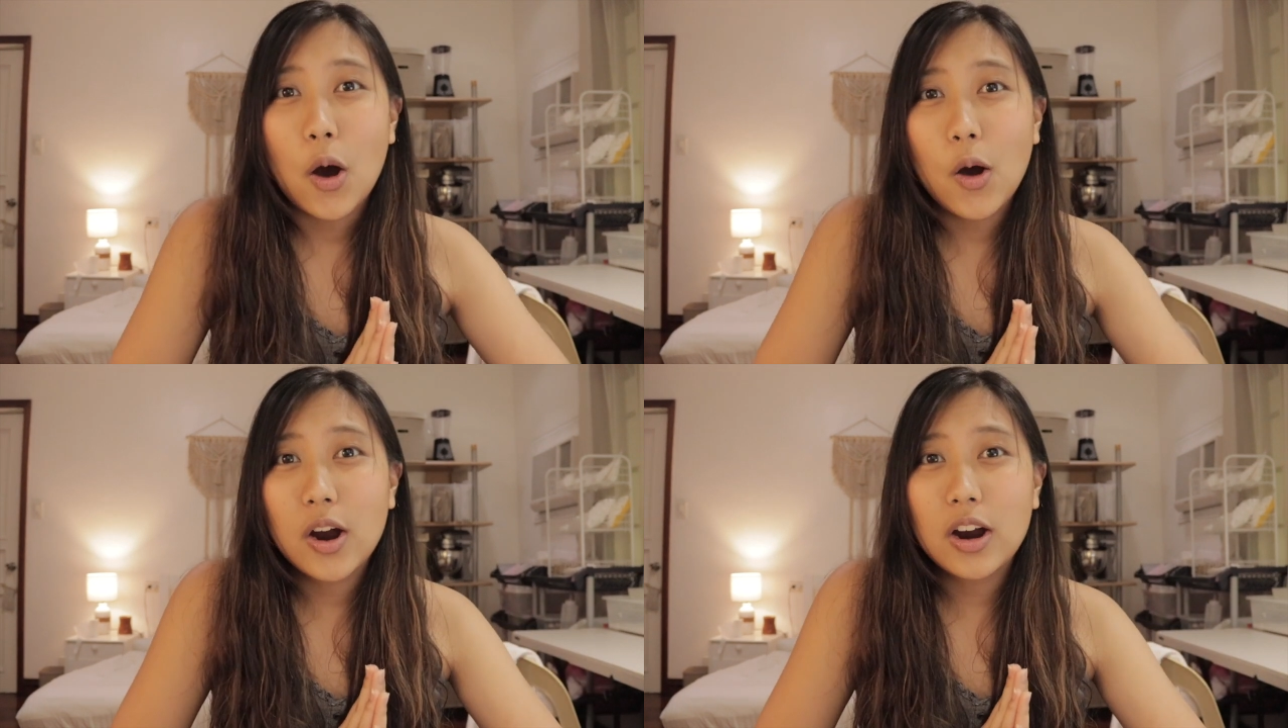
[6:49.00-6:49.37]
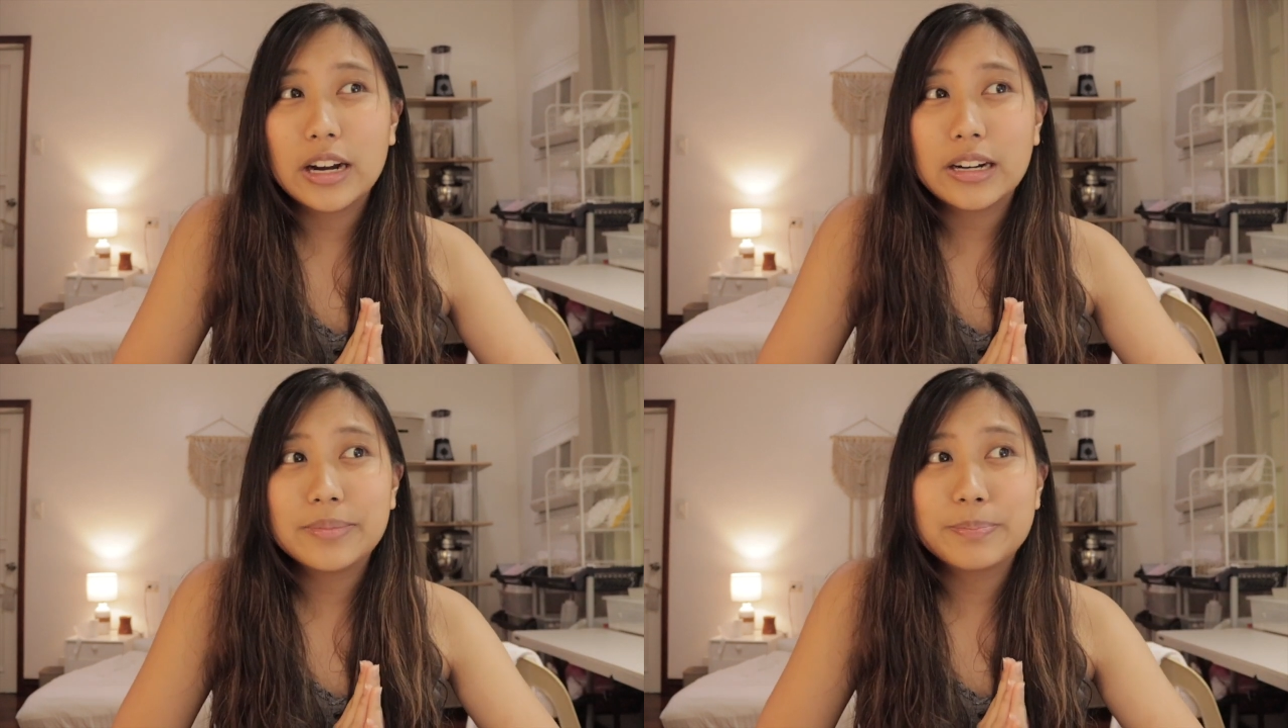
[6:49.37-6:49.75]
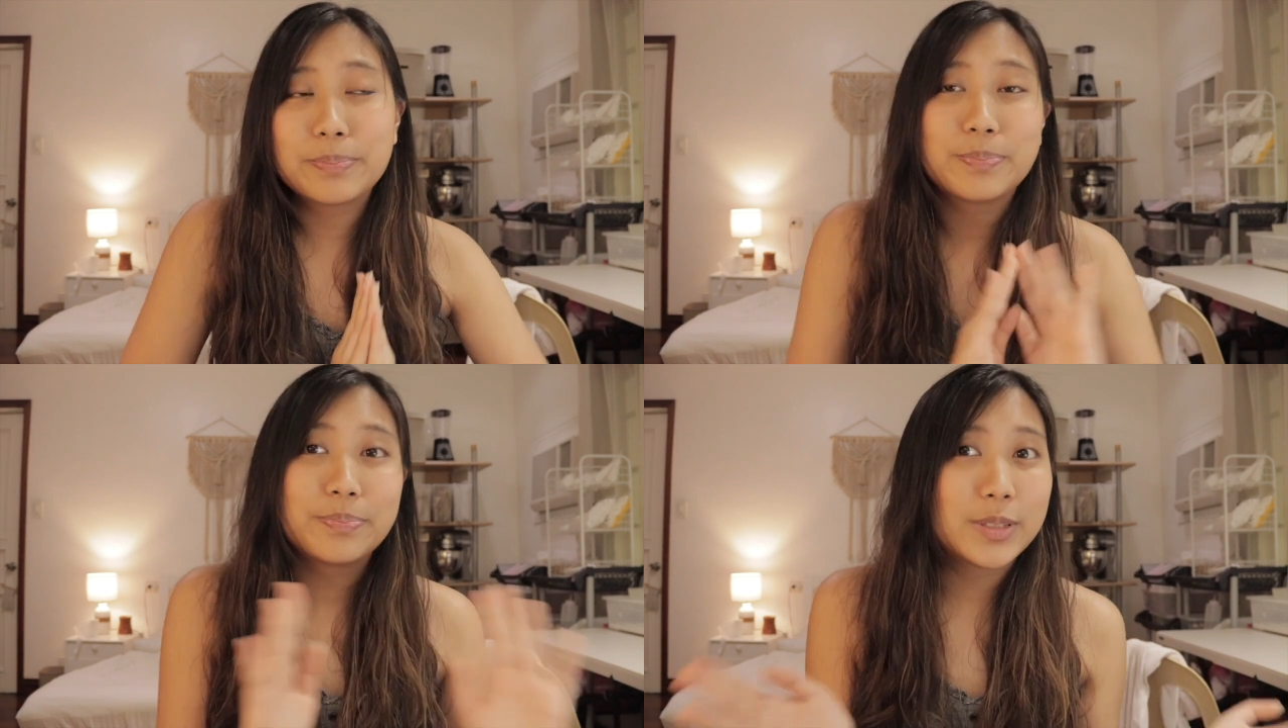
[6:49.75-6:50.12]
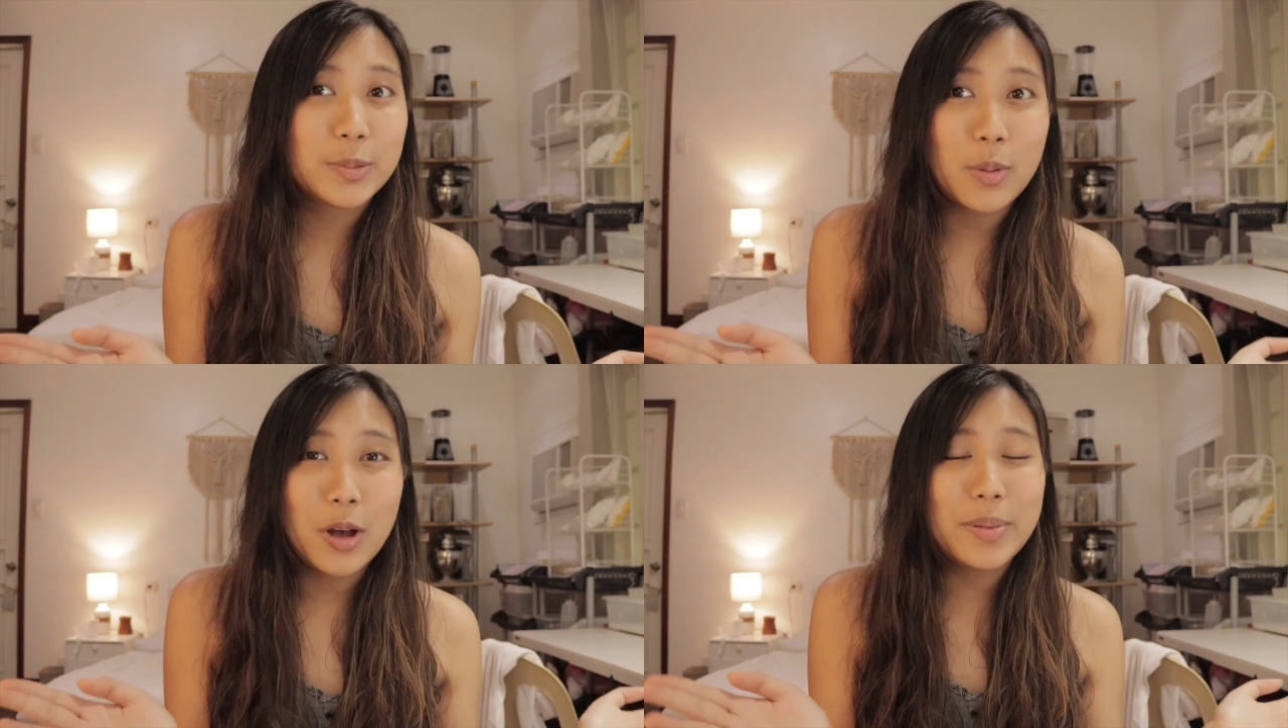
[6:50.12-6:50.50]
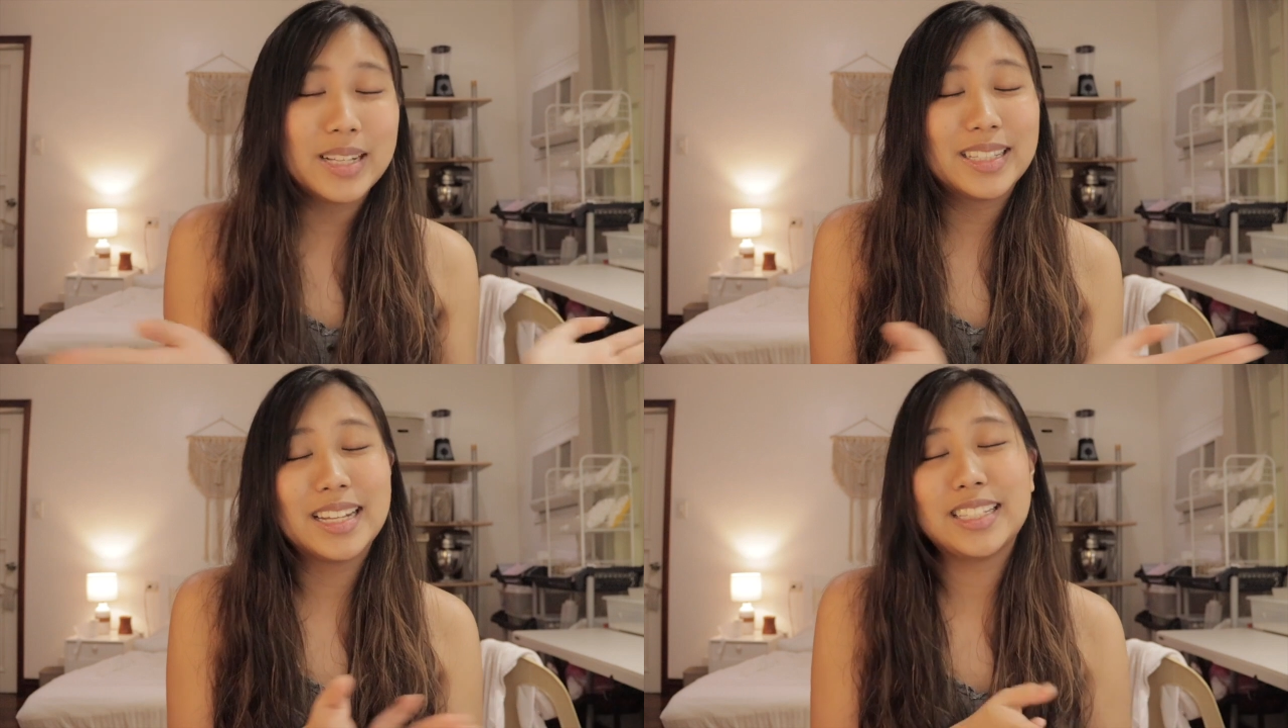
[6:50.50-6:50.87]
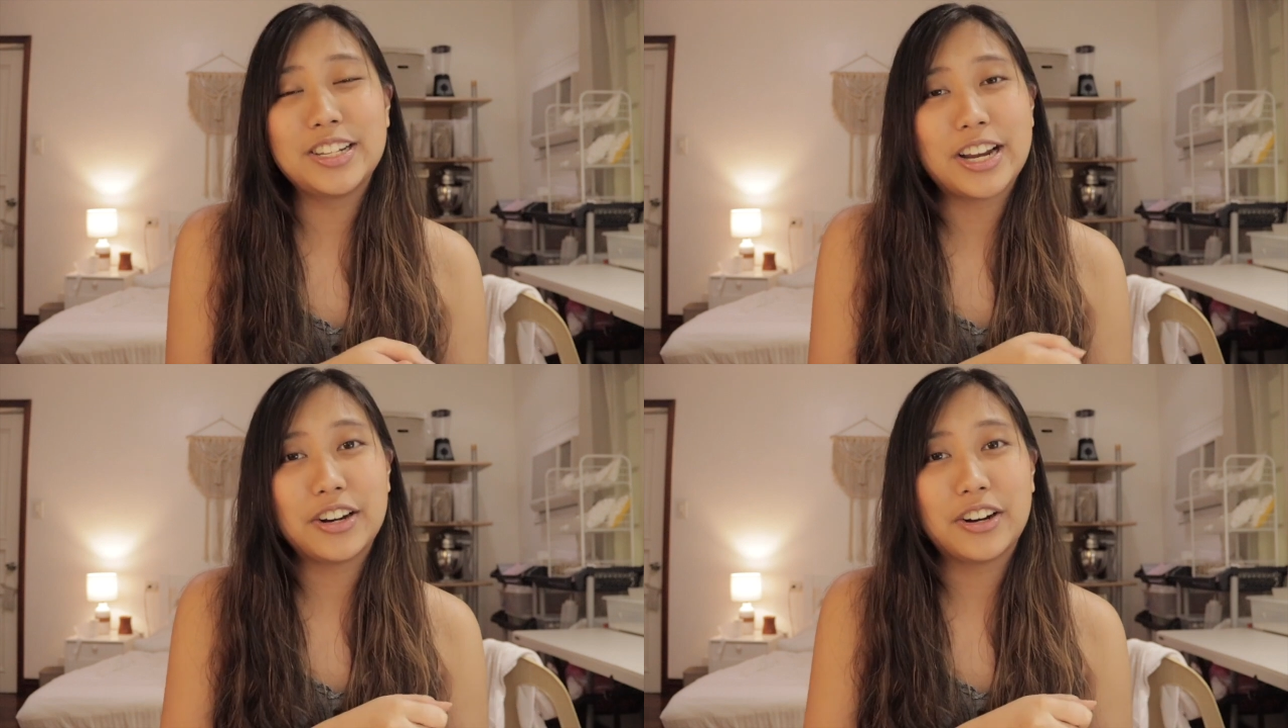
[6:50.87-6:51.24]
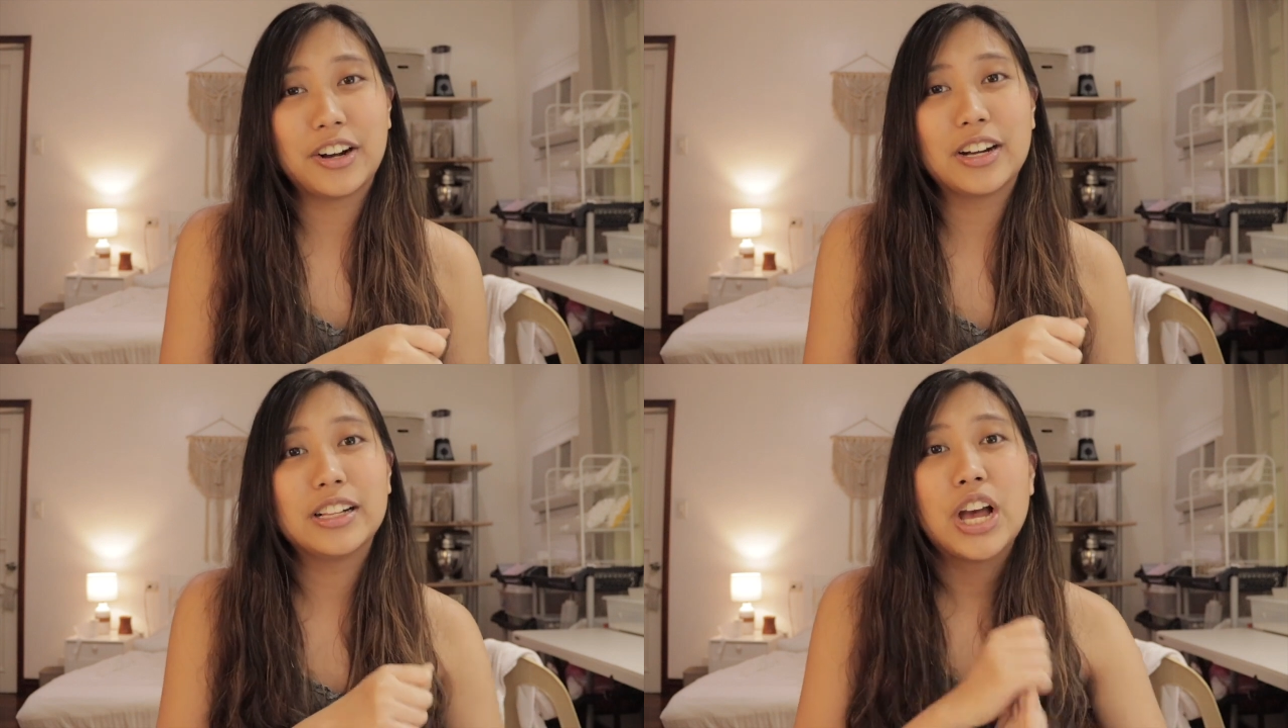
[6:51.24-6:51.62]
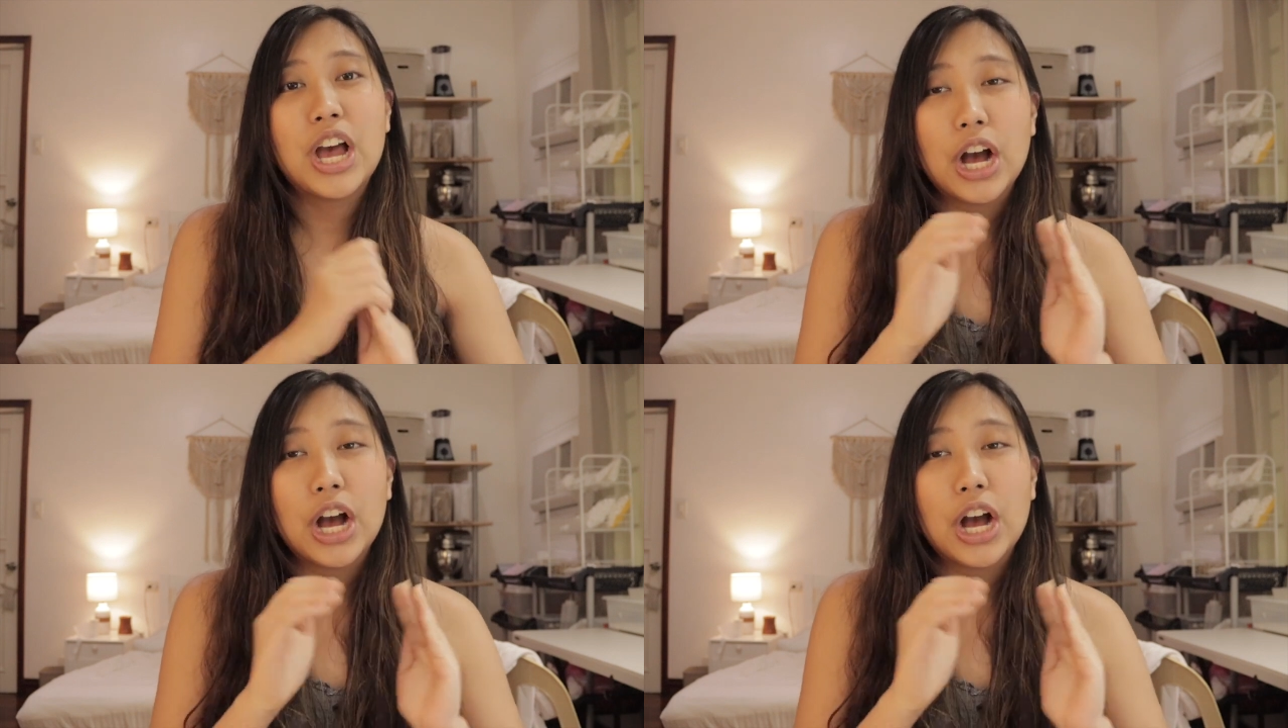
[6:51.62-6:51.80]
or small business in general,